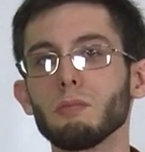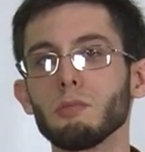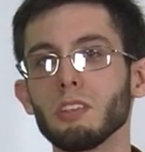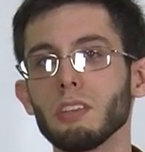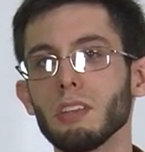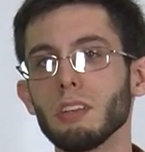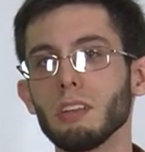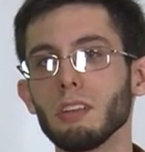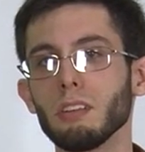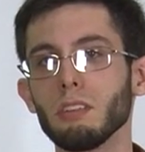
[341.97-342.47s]
it was
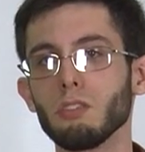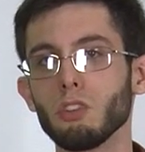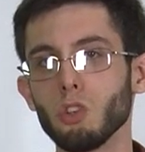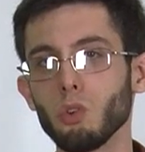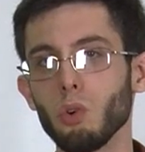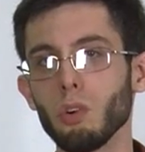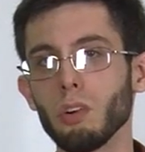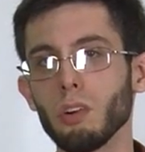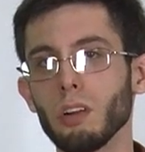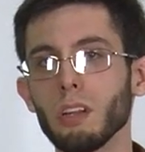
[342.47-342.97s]
a little
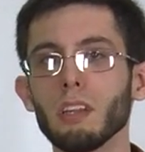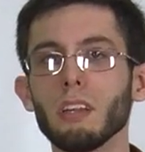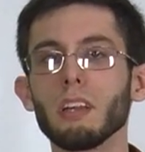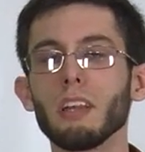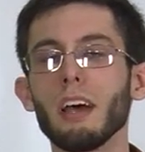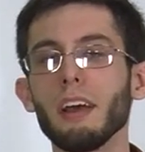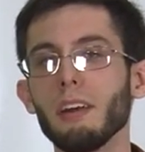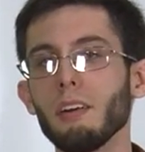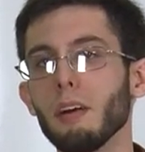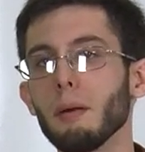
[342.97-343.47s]
shorter and a
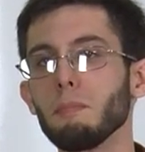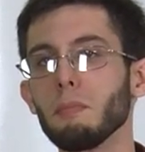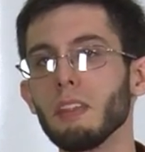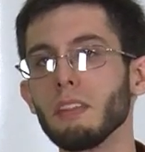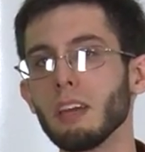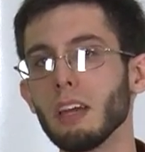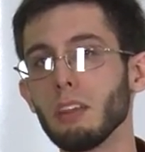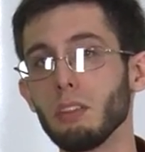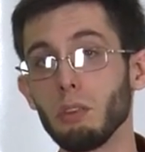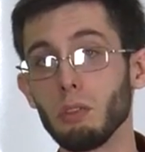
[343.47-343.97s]
little higher up
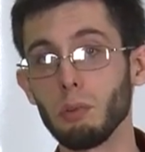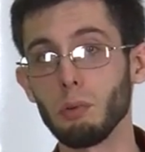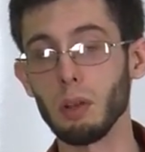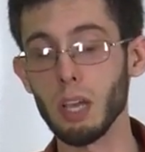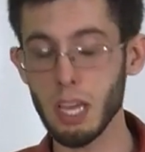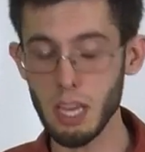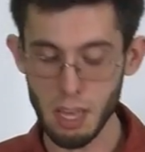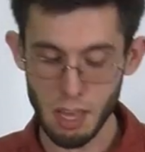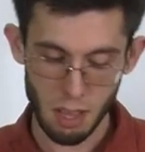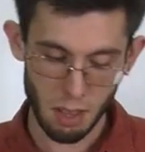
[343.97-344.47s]
than the other
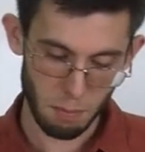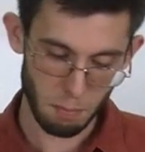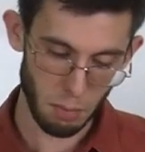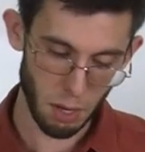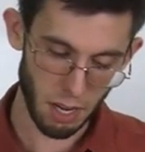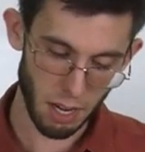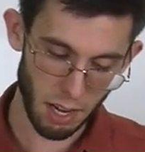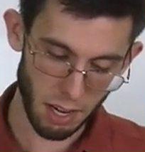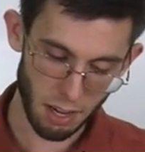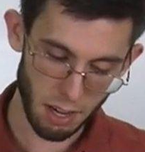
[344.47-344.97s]
three,
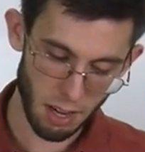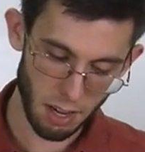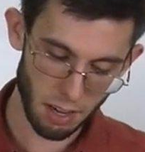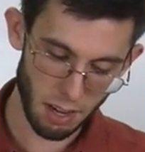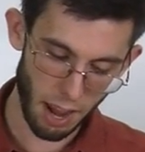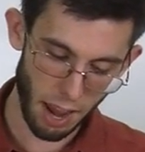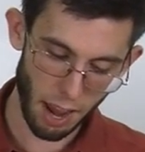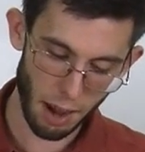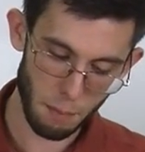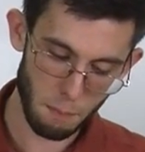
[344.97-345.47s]
but it,
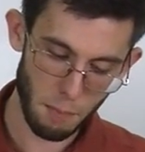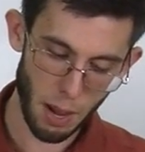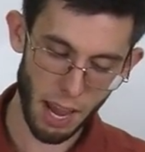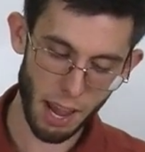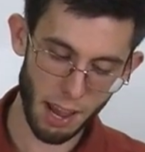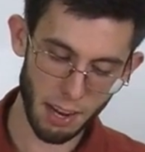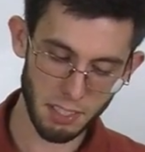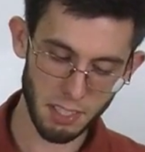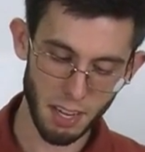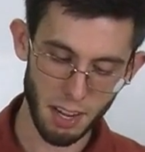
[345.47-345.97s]
it had
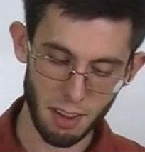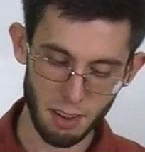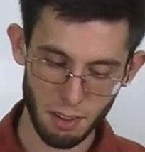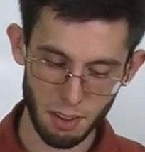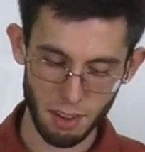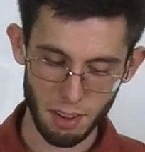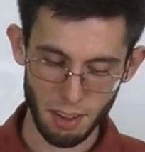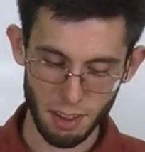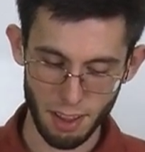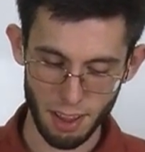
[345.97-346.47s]
pads.
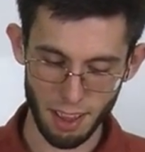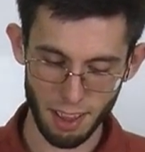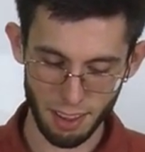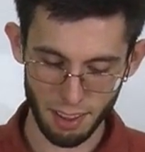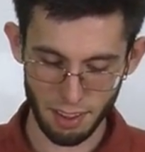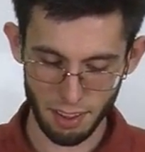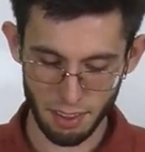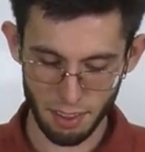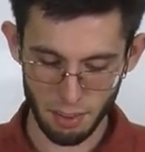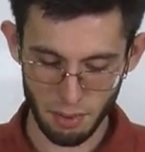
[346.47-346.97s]

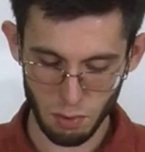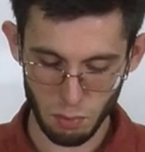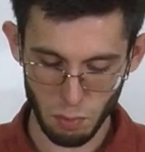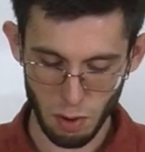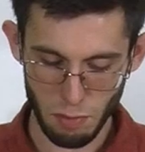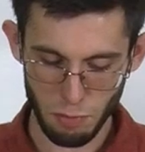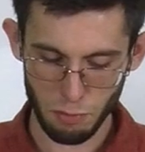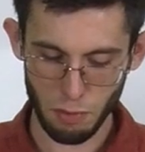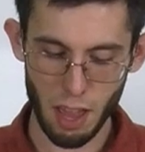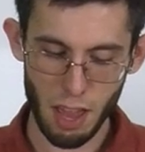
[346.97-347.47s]
Uh,
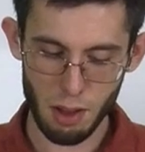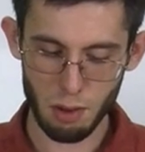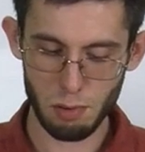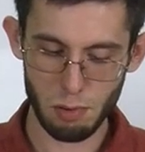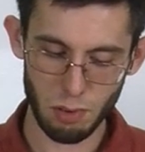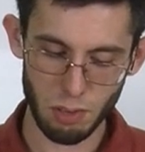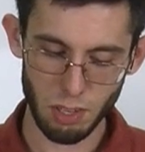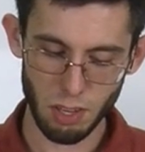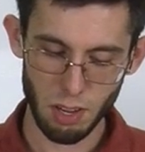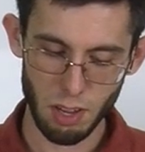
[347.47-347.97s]
we
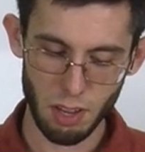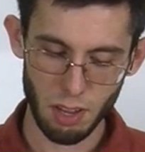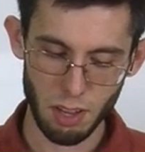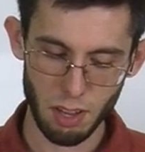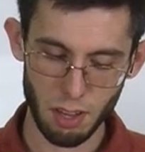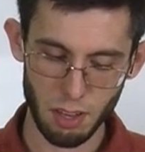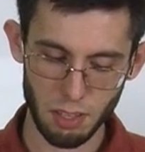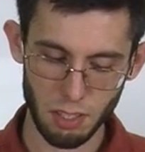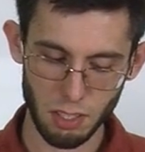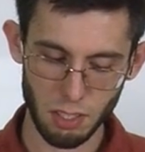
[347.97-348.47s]
found
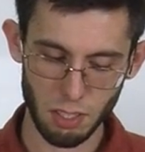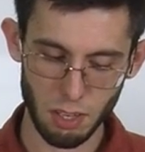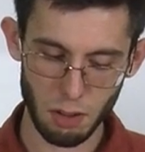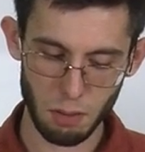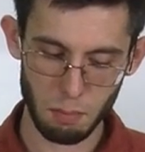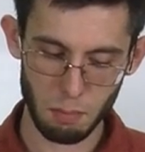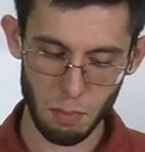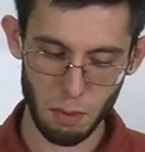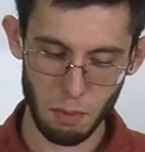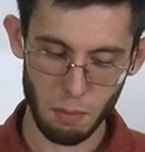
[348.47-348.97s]

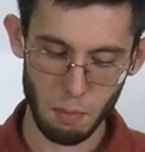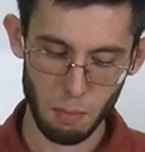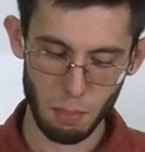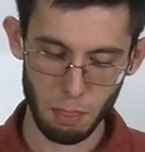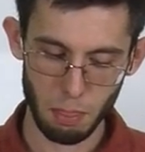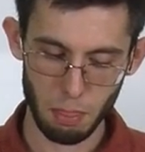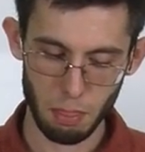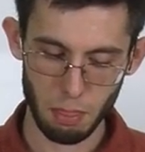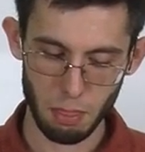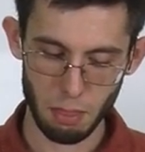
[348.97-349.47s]
some
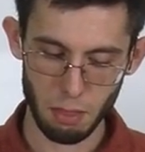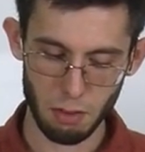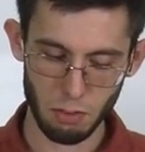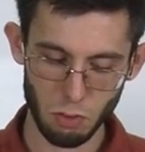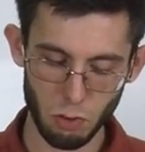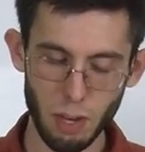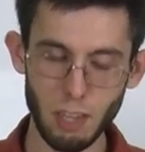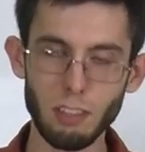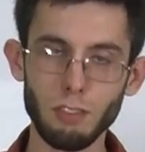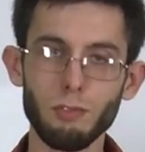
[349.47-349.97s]

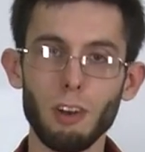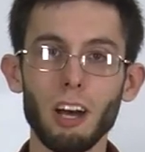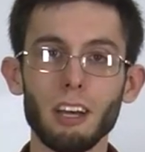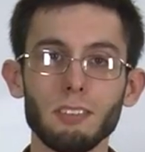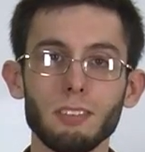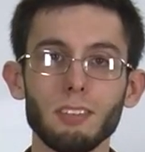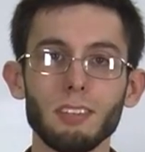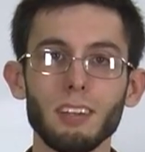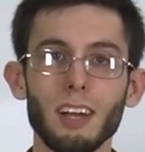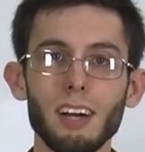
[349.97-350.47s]
trace
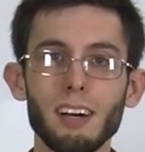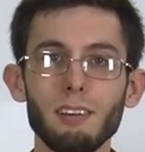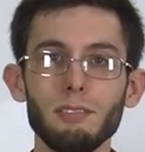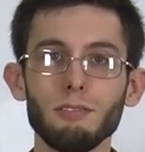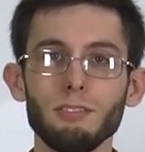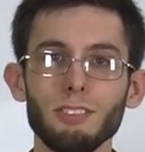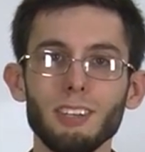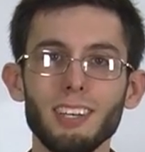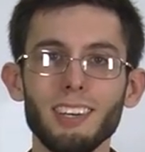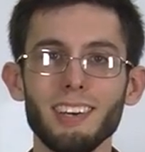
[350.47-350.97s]
fossil
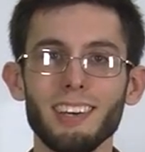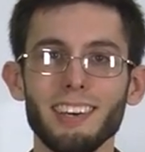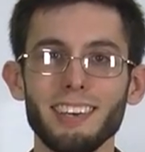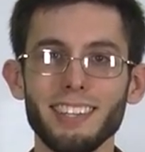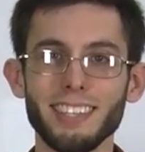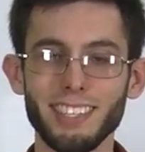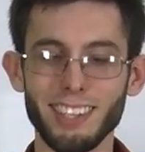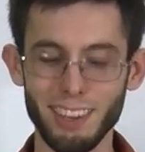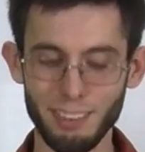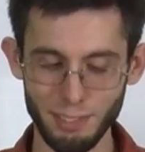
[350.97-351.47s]
of
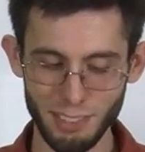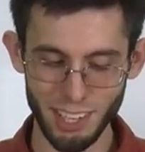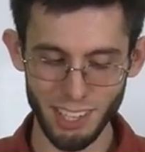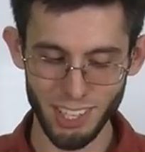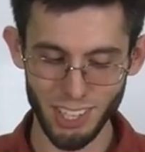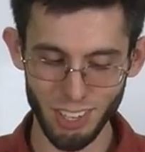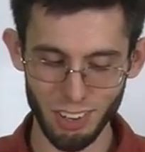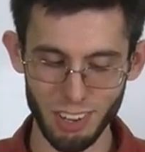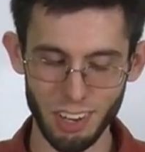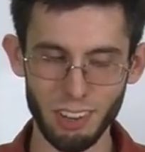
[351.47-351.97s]
soft
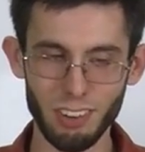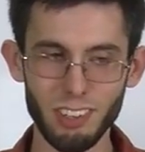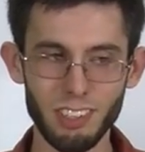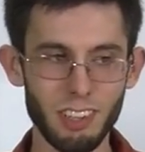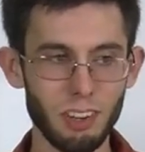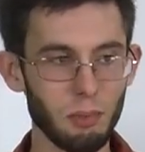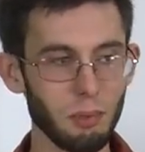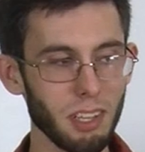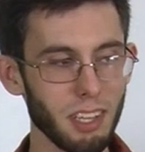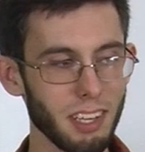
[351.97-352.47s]
tissue, and I always
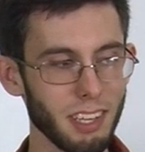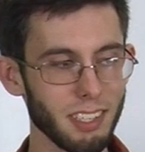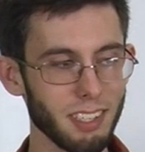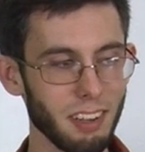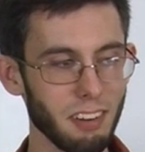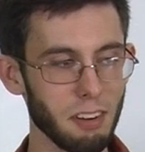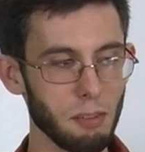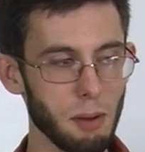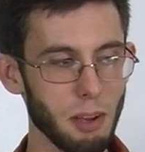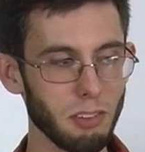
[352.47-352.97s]
get really
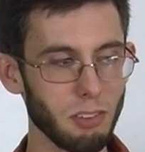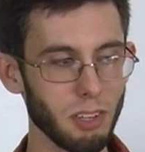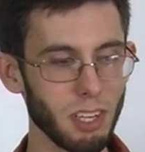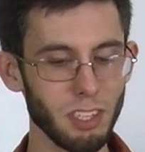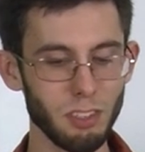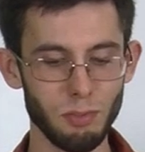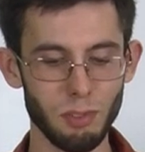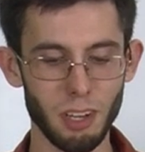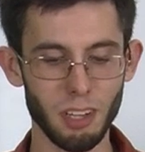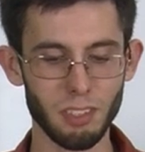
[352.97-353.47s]
excited about
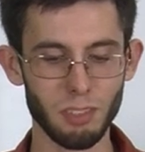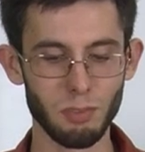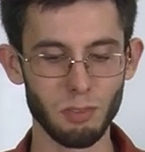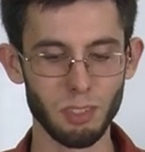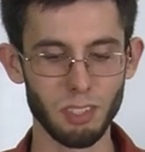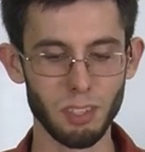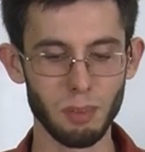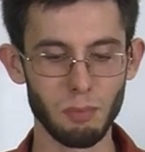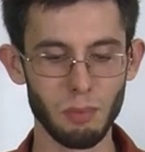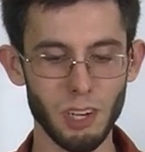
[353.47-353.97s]
trace fossil
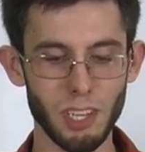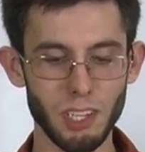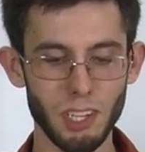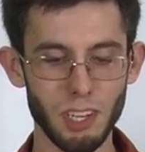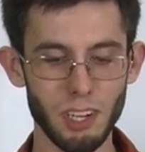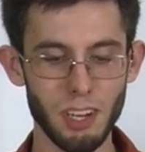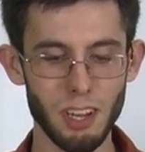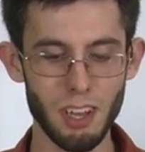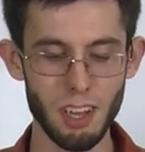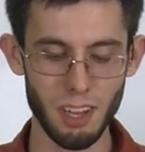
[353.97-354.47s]
for some
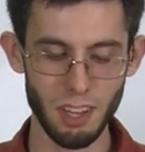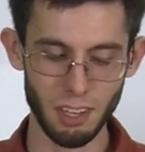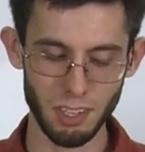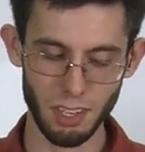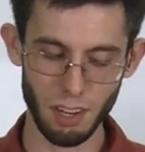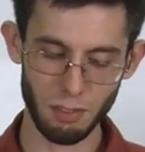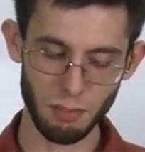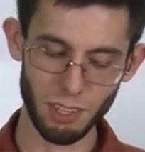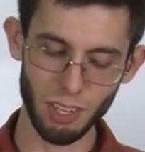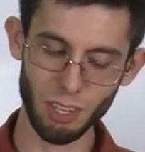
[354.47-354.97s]
reason.
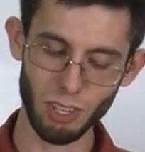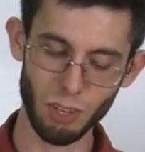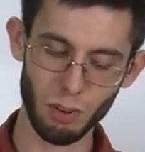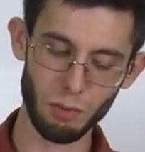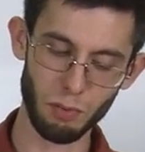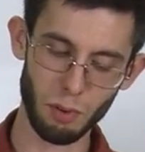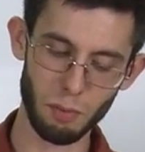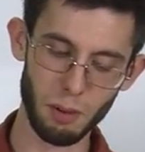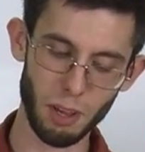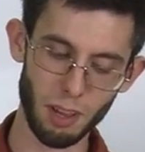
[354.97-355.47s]
Soft
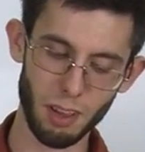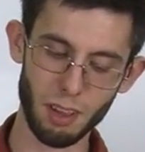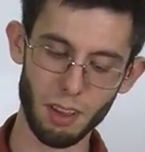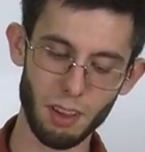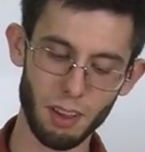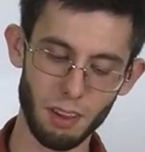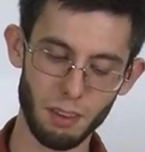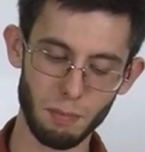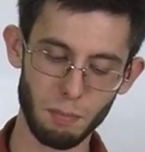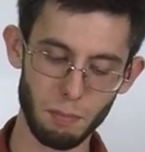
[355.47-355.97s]
tissue from
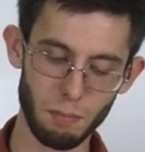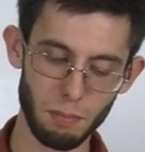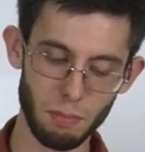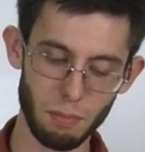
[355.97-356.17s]
a,